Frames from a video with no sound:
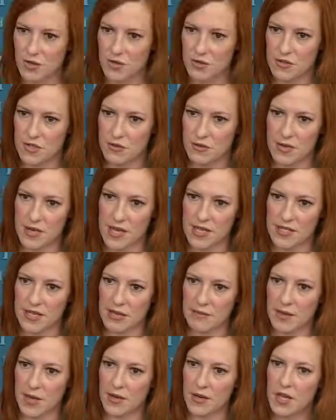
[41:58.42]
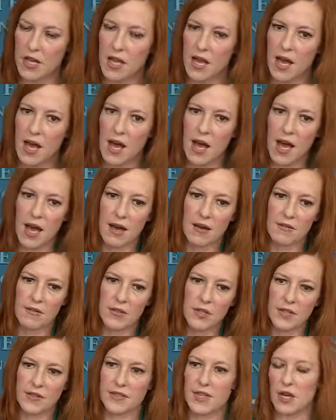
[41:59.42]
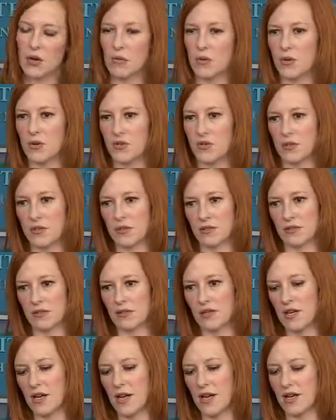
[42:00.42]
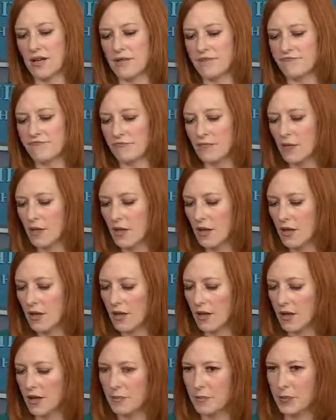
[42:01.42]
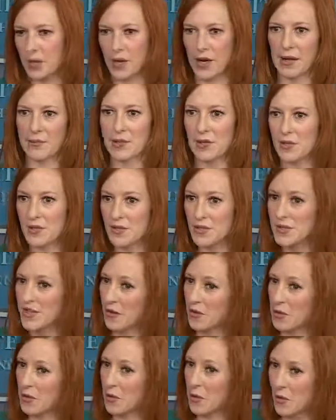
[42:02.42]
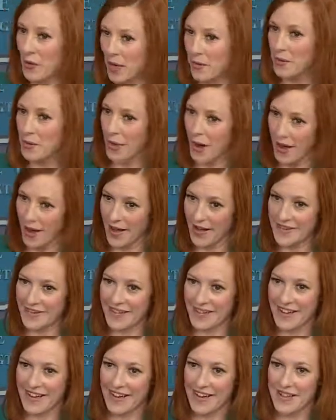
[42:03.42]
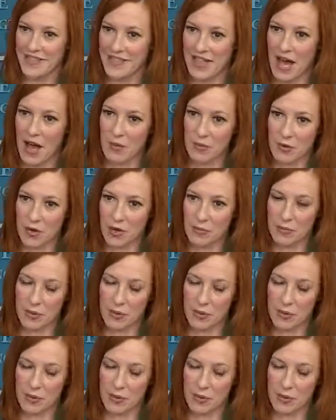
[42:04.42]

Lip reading: I understand what you're asking about. Look, there were certain parameters that were quite broad that were